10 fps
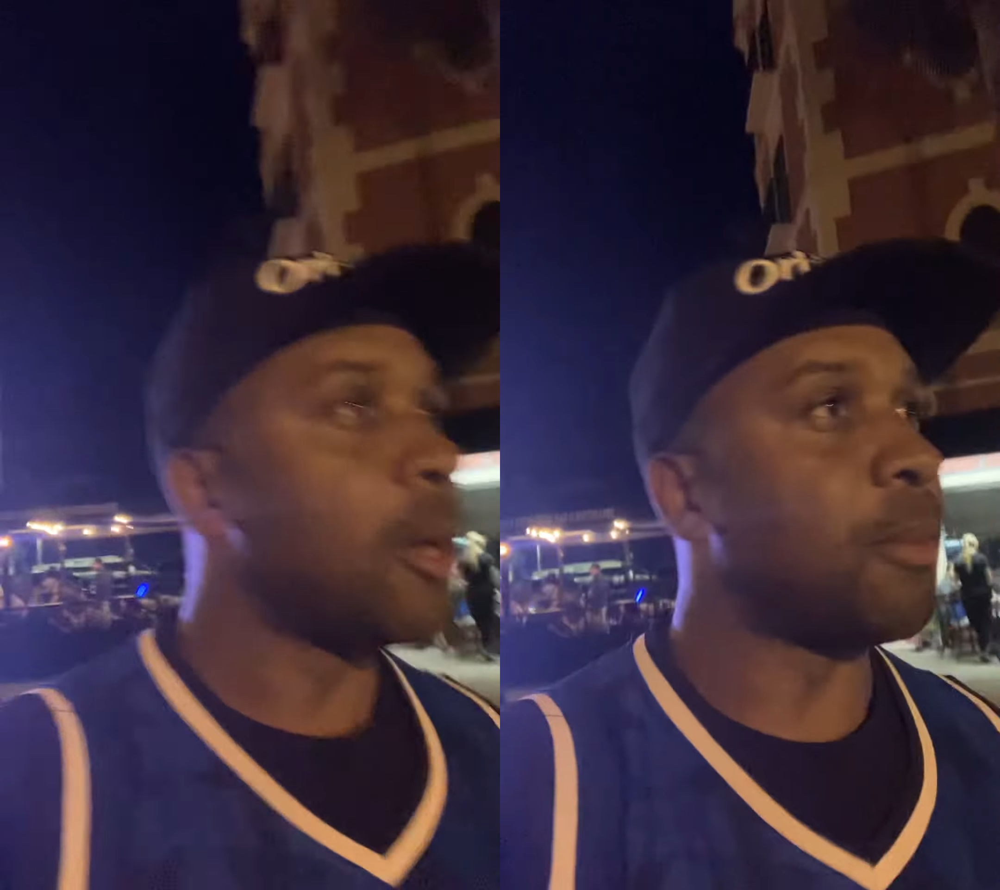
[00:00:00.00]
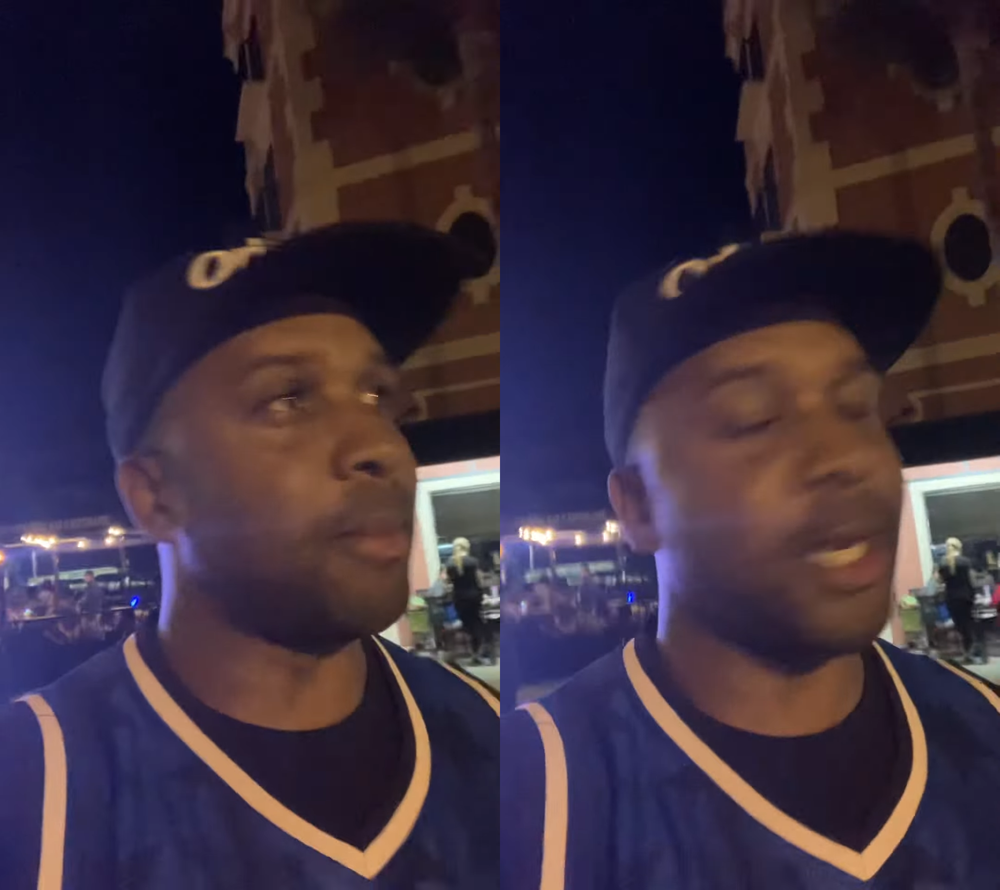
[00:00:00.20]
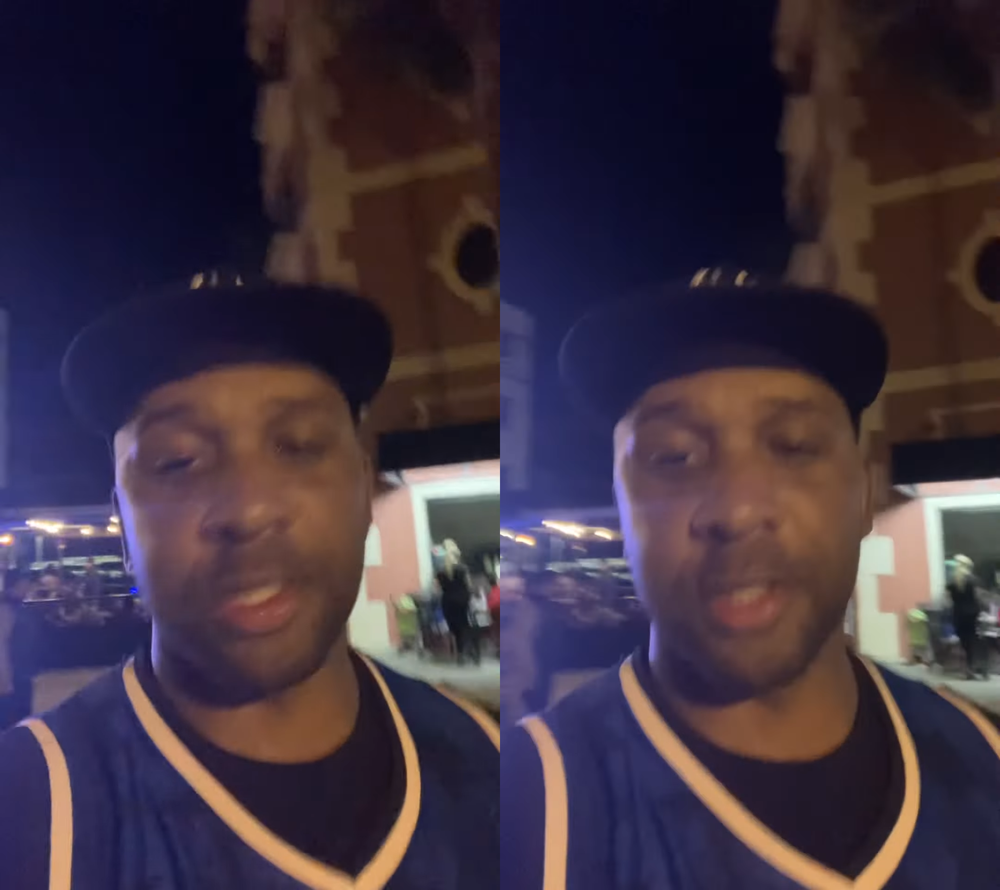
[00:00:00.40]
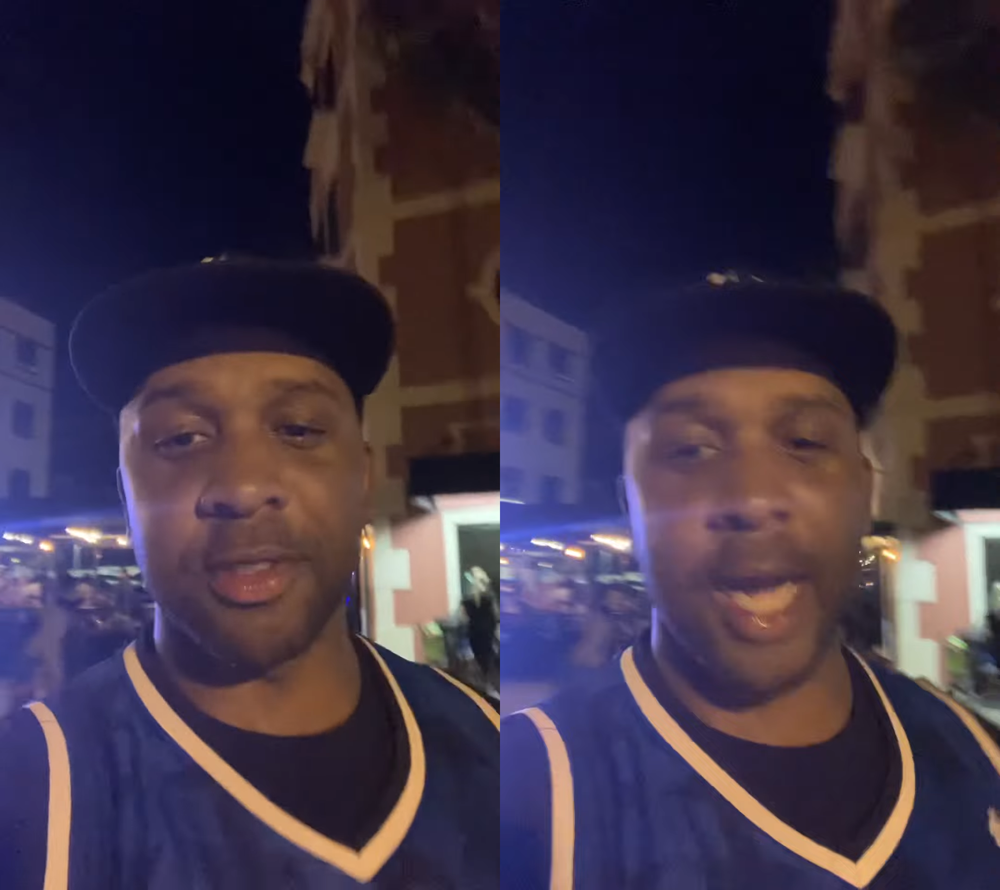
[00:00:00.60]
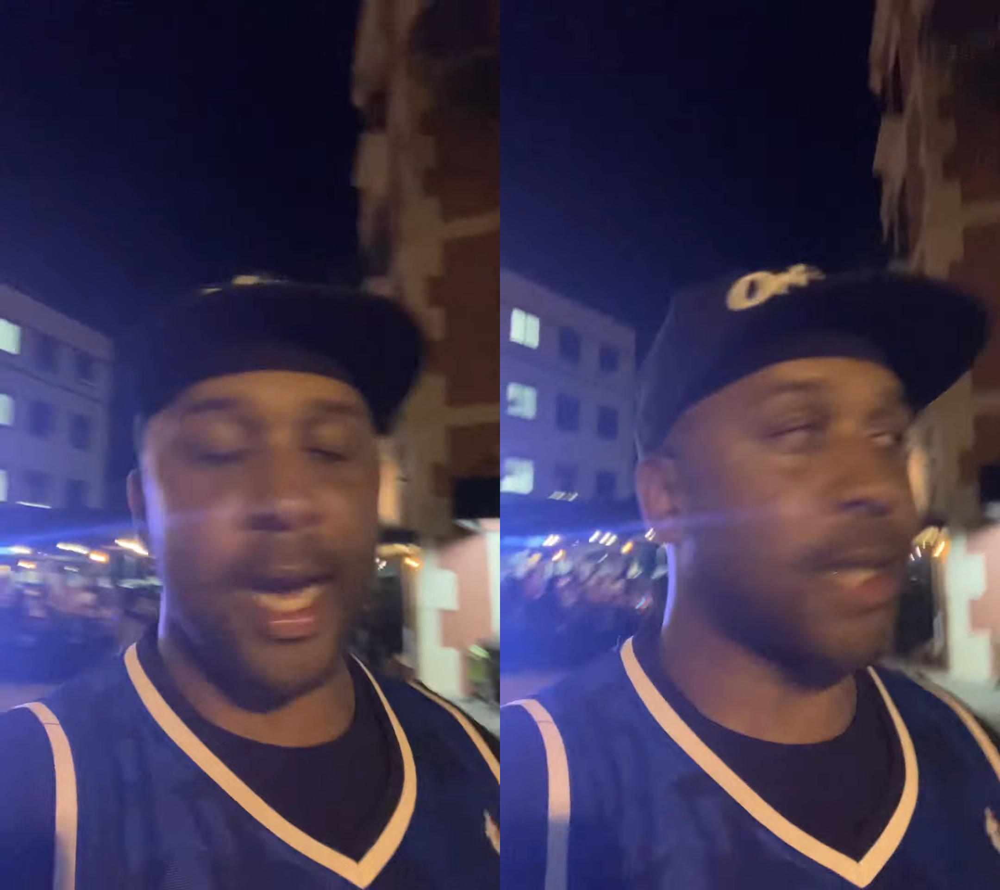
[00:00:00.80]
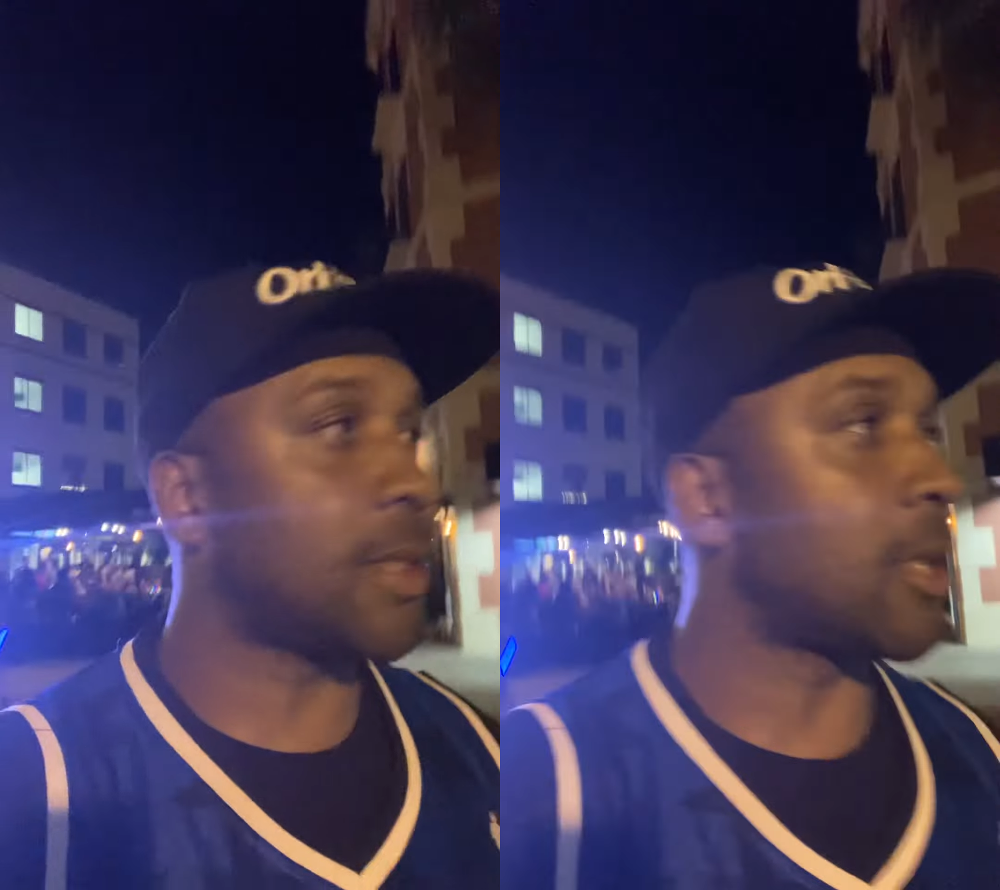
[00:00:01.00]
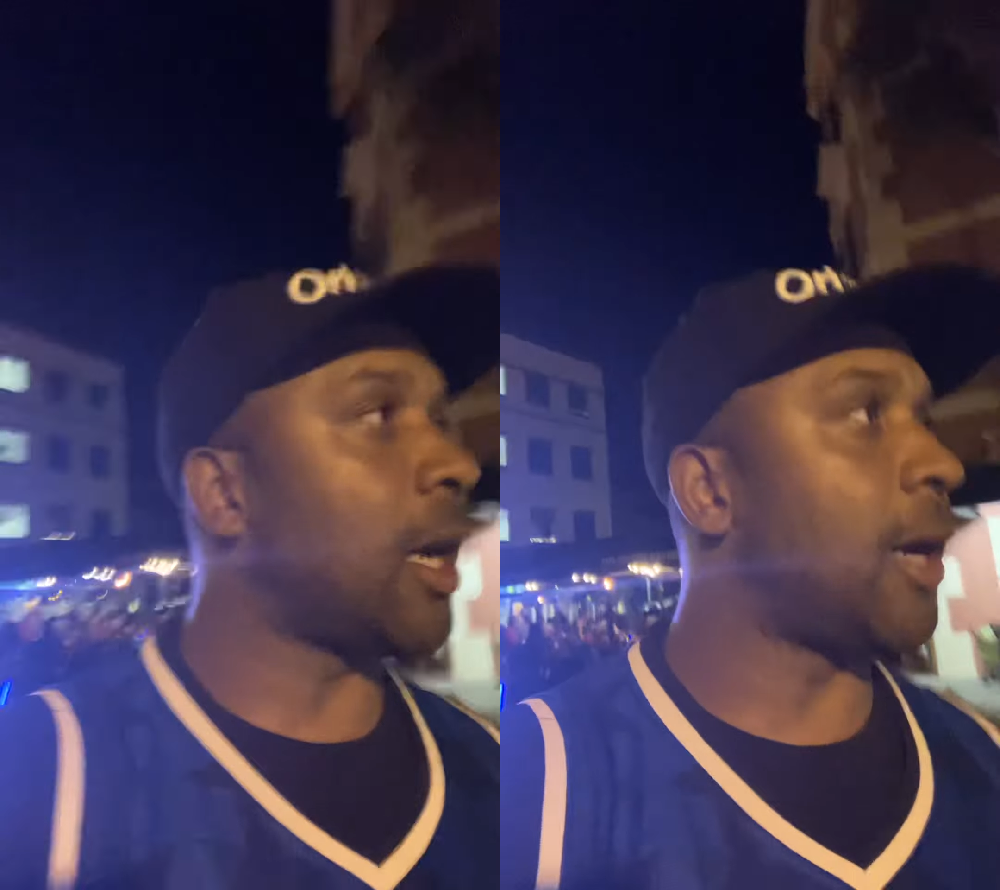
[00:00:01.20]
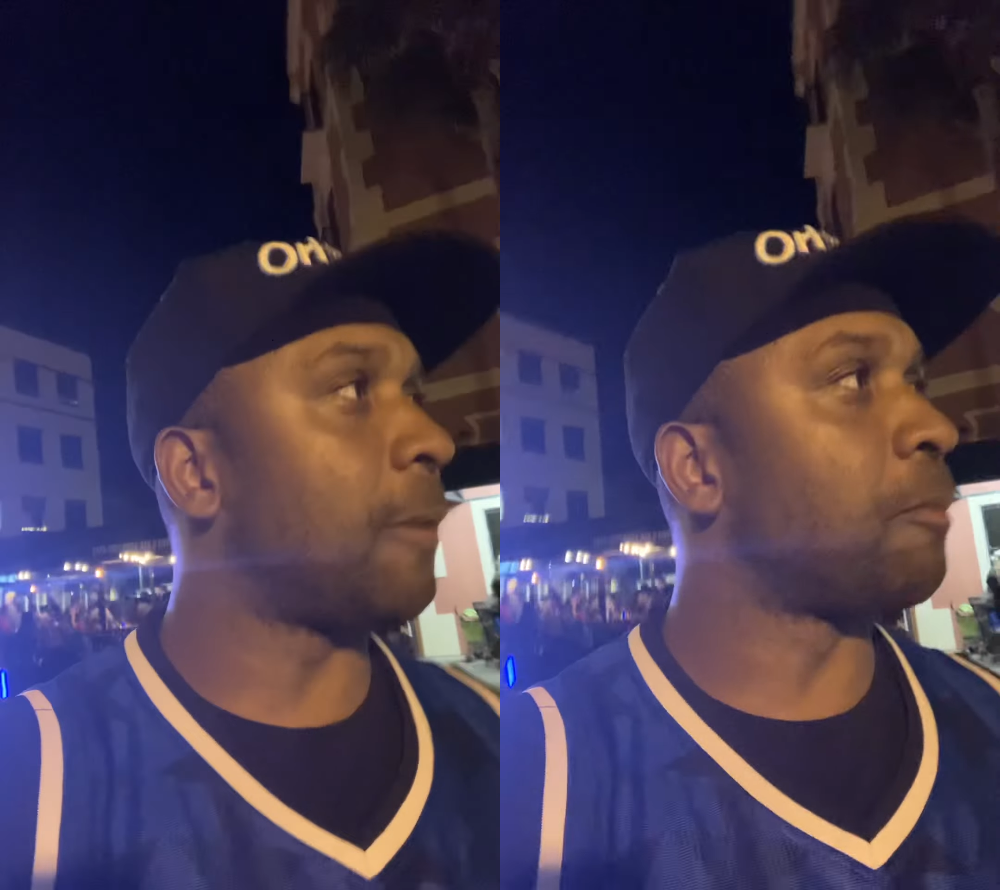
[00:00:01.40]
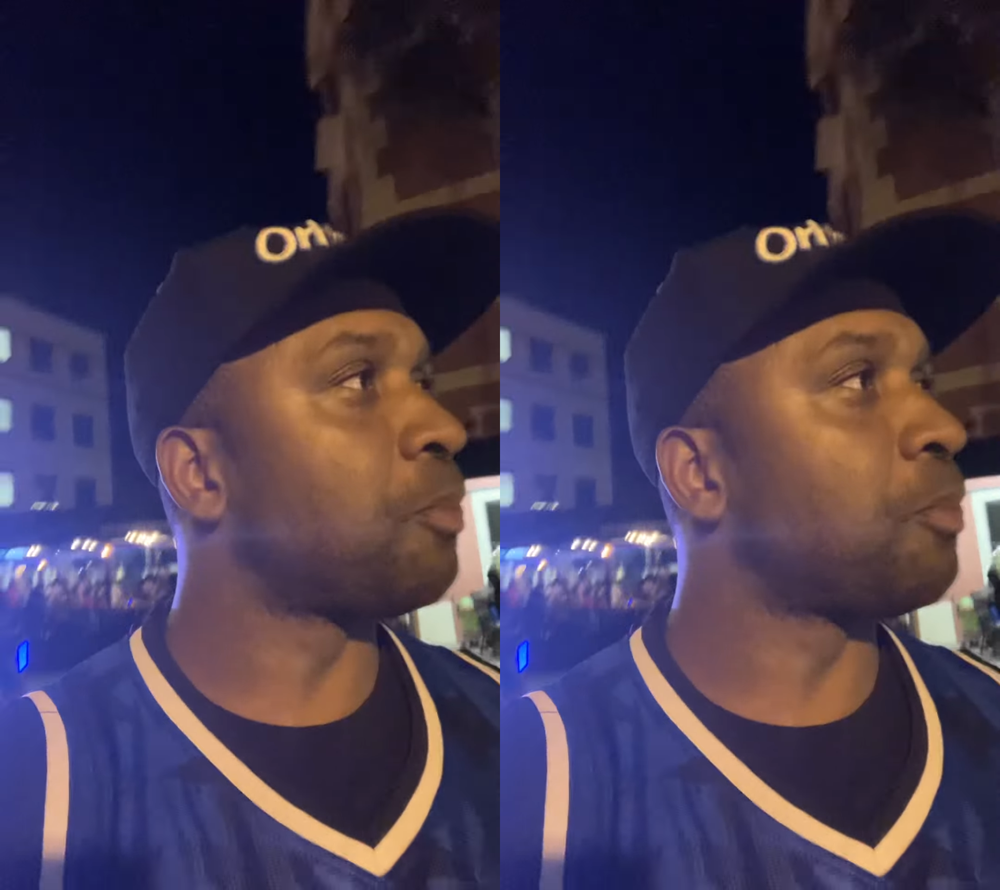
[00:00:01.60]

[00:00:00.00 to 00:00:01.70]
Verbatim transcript: but make sure you guys um,